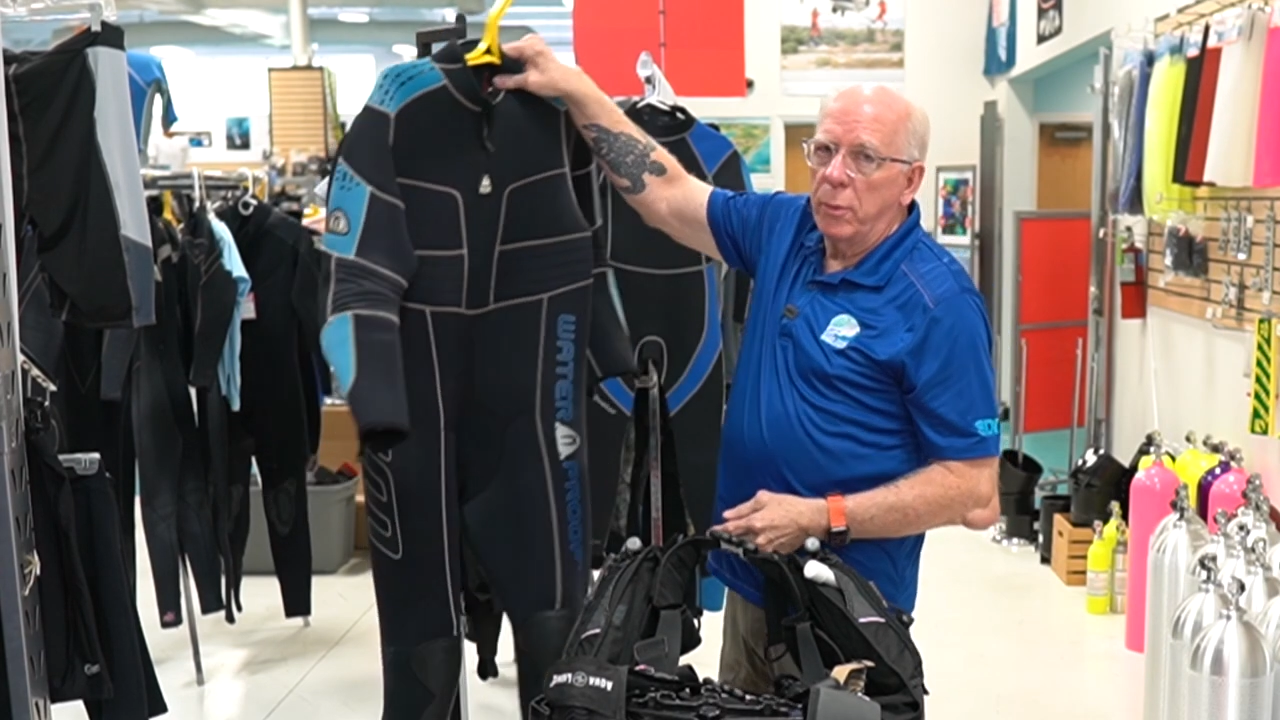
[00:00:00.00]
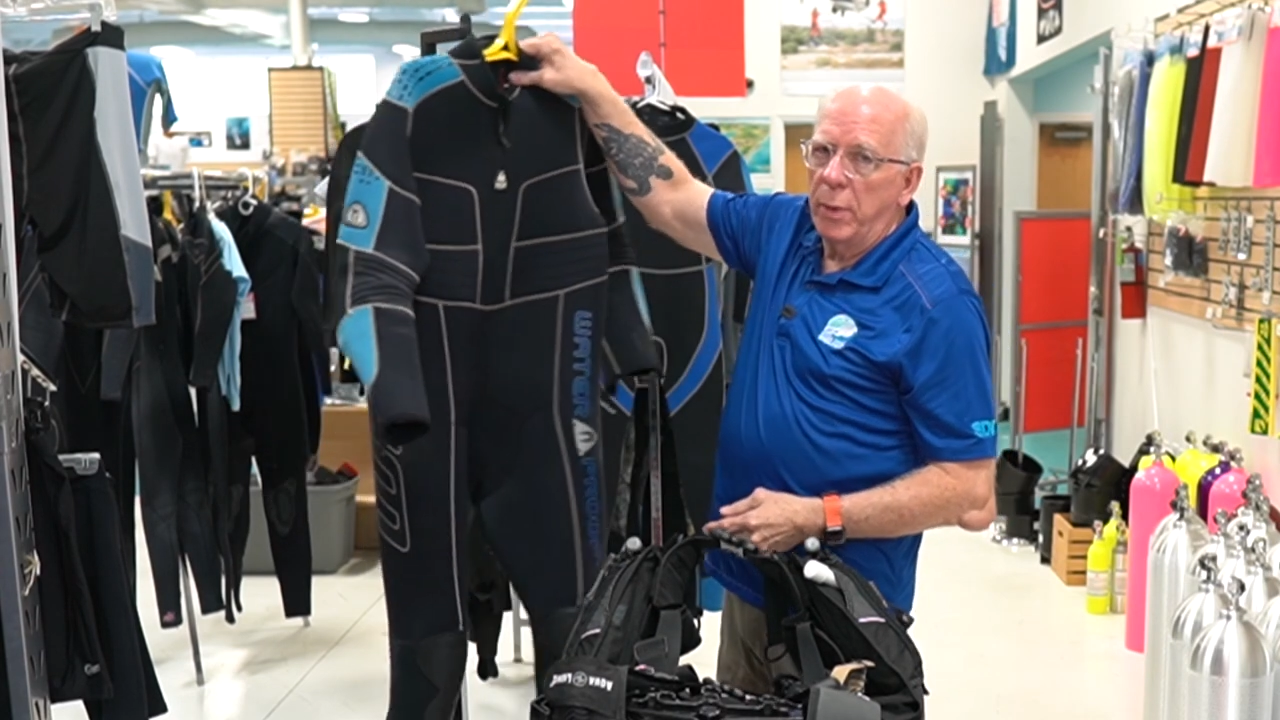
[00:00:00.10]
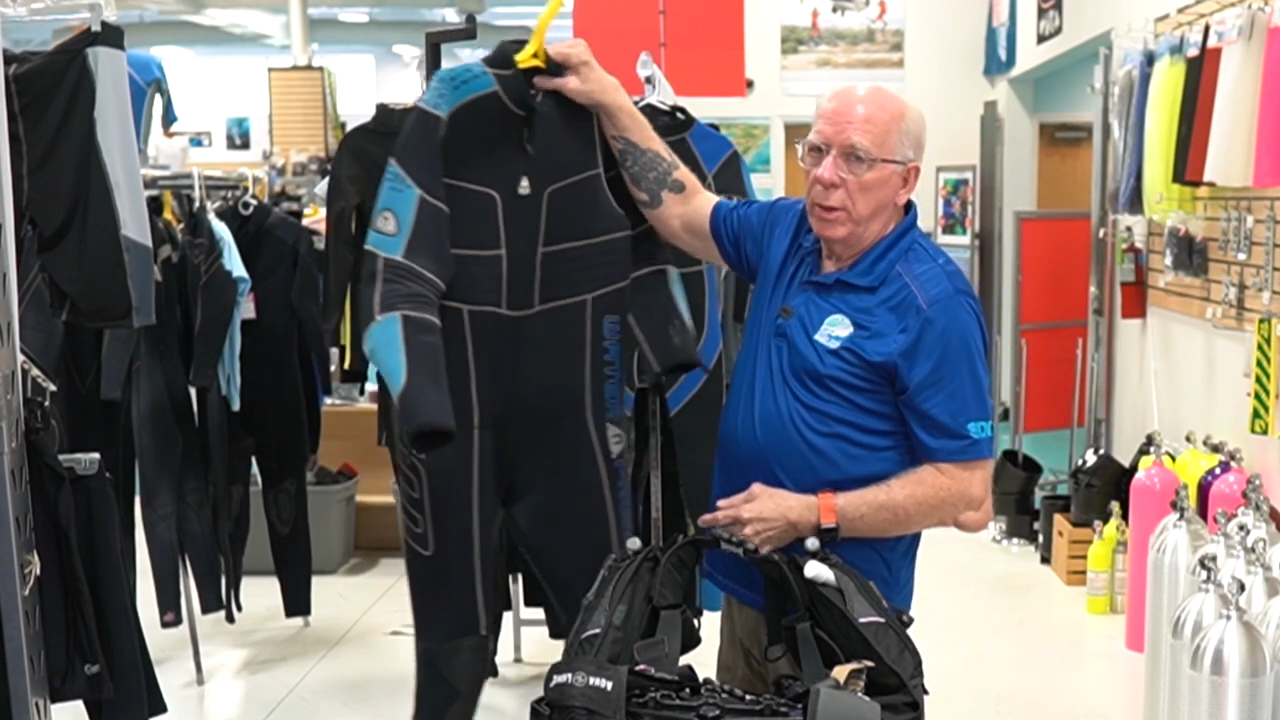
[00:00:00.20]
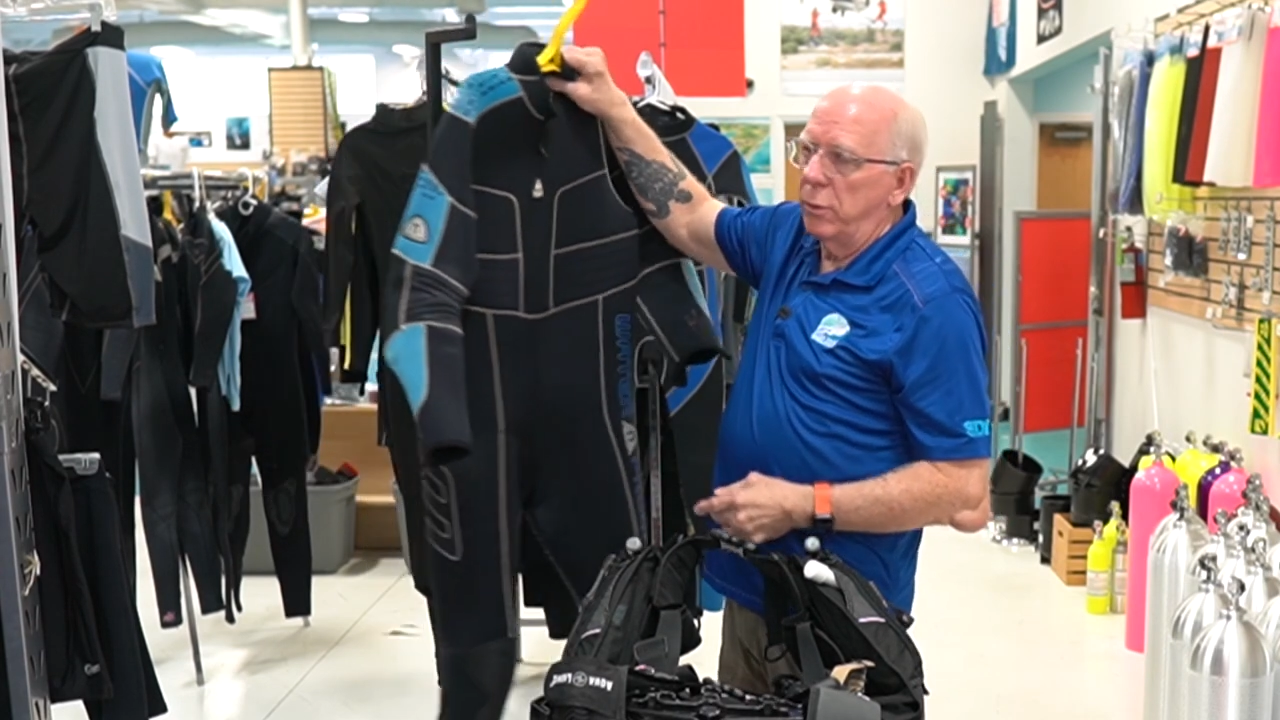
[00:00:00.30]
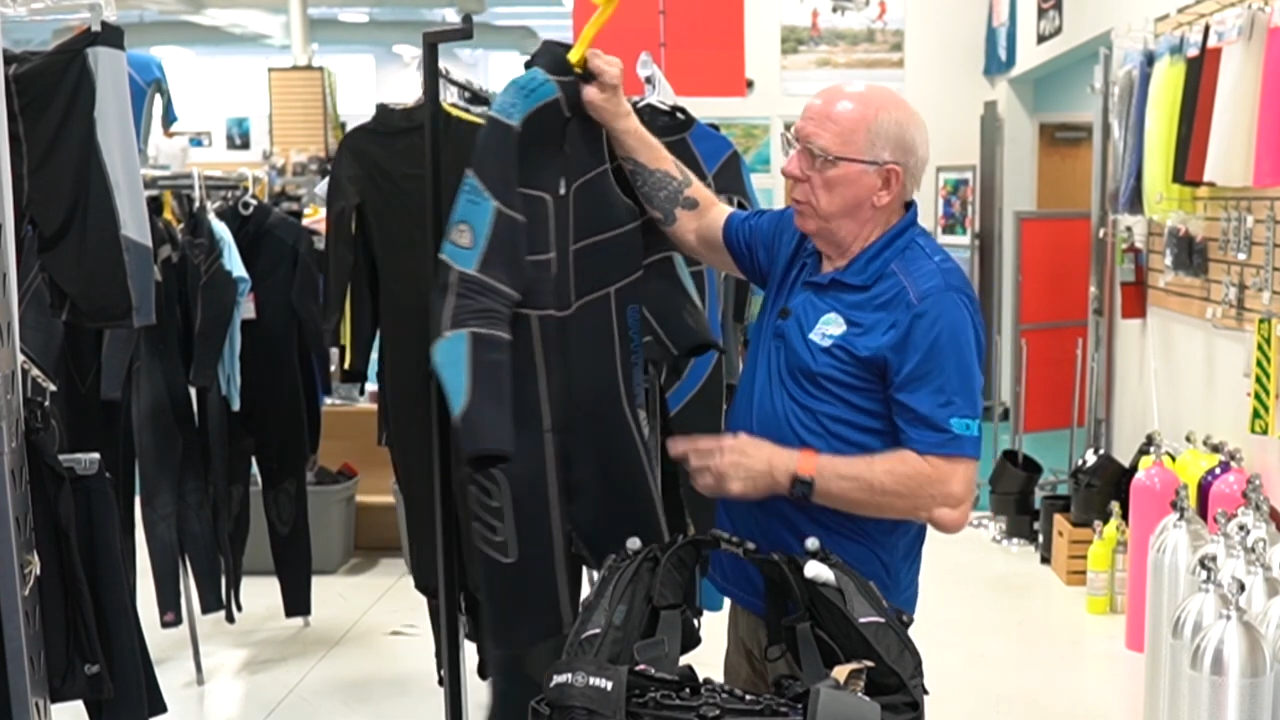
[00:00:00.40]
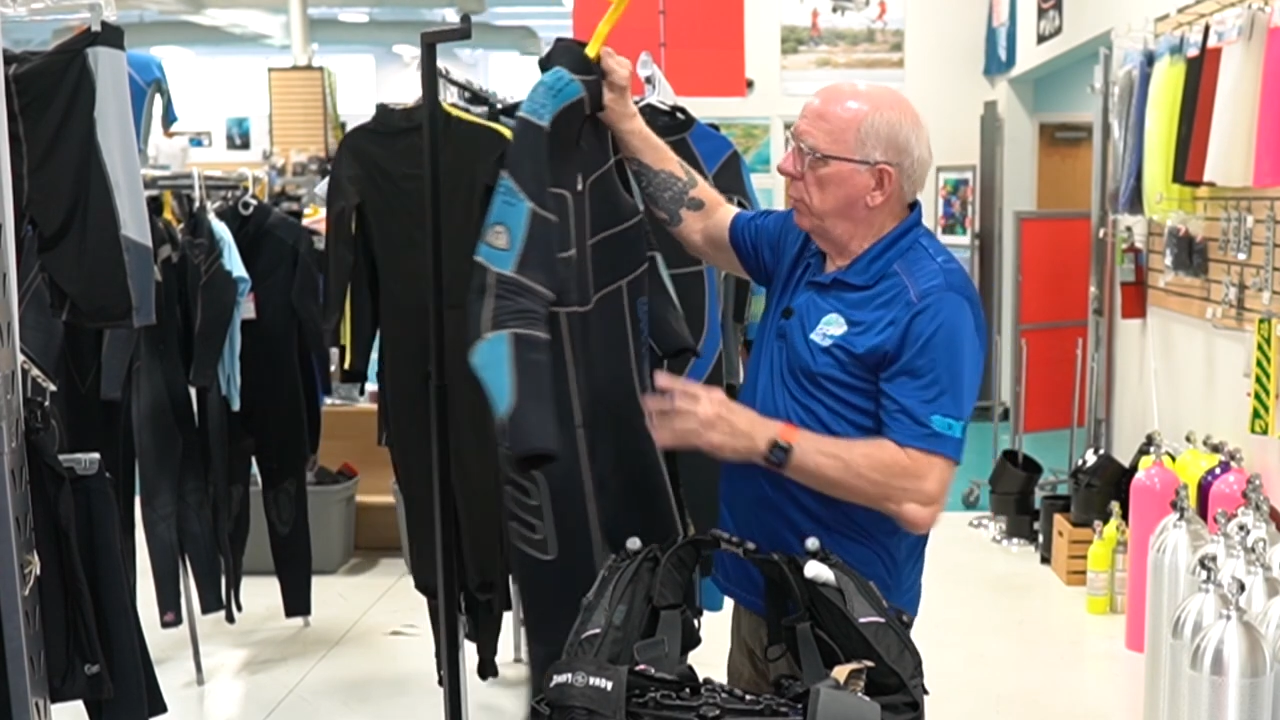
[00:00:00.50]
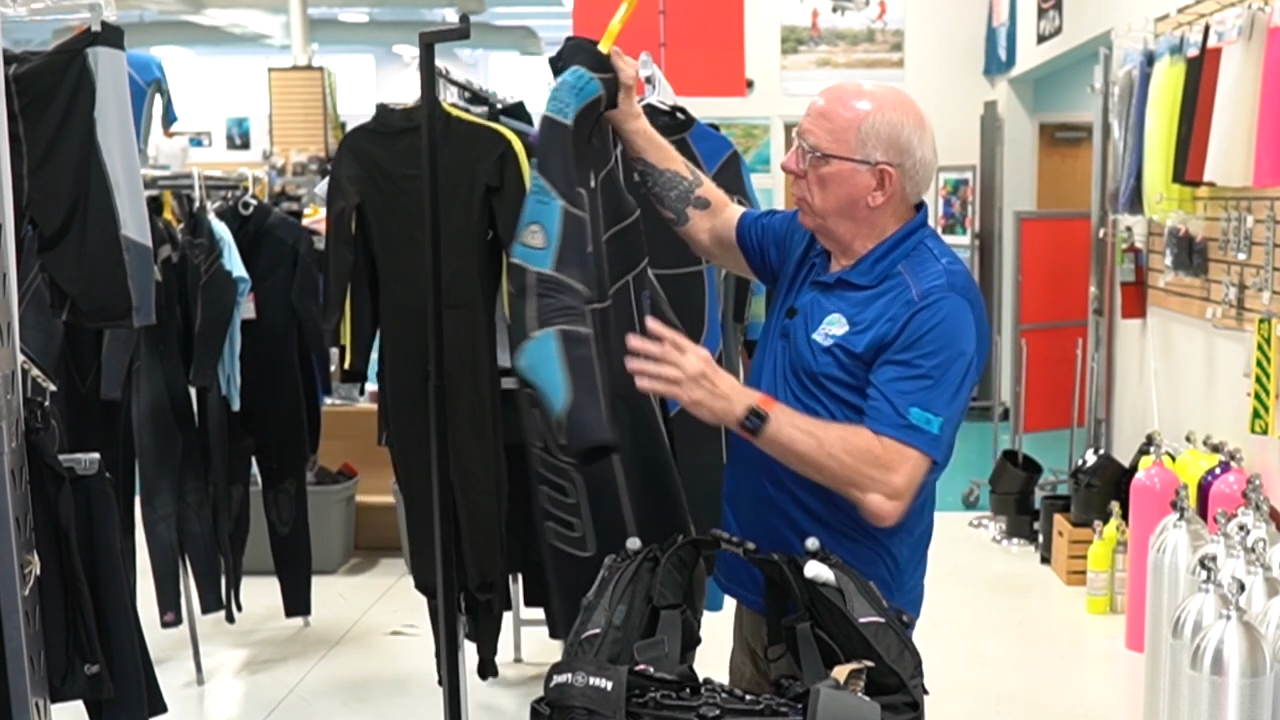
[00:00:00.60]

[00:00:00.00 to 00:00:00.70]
around real